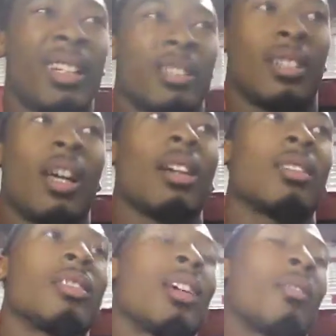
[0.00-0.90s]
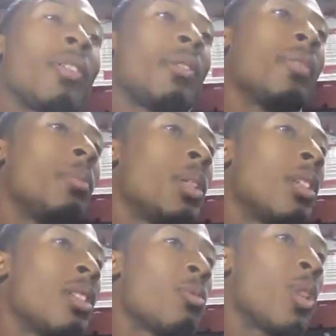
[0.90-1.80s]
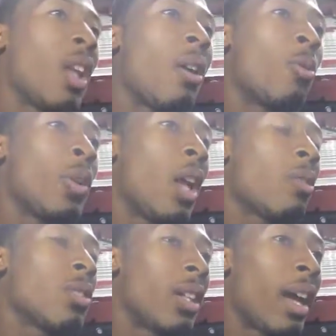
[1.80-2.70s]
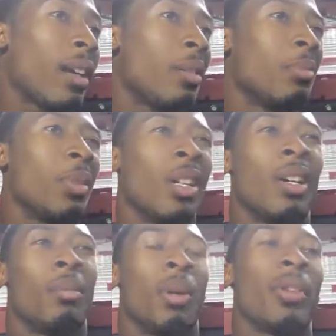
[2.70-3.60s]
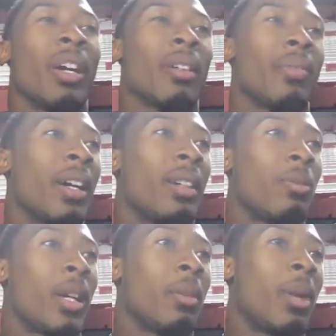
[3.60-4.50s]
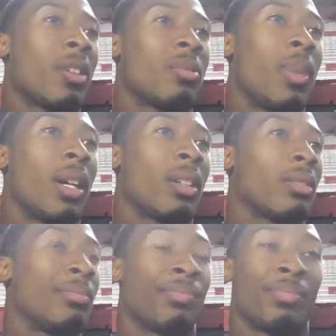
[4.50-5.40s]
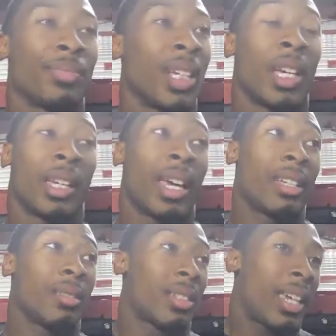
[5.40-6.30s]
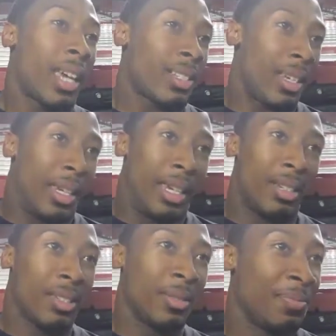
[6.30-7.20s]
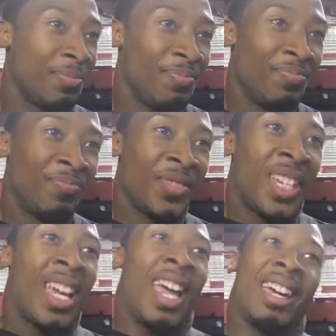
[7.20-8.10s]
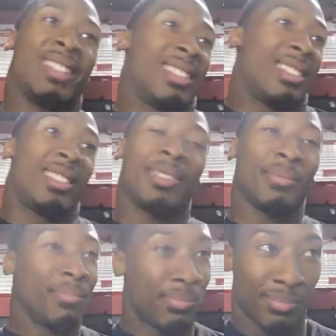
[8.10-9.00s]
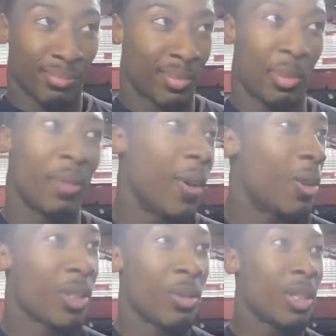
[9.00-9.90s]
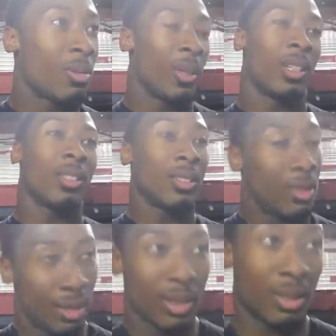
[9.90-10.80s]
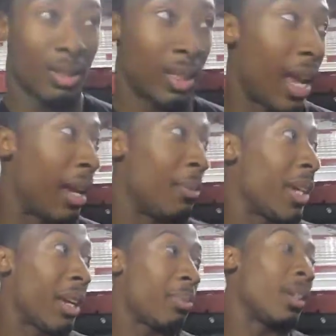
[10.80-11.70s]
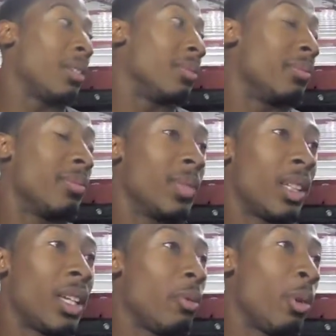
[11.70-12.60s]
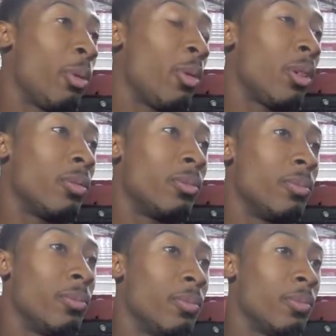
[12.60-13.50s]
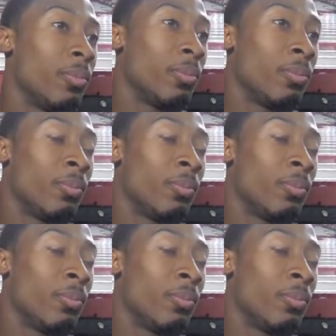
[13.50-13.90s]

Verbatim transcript: it knocked us off our feet because we lost we lost the game, but we got to find a way to bounce back, catch, a amnesia, and just be focused on this week. This this is the game we got to play to get what we want. What do you do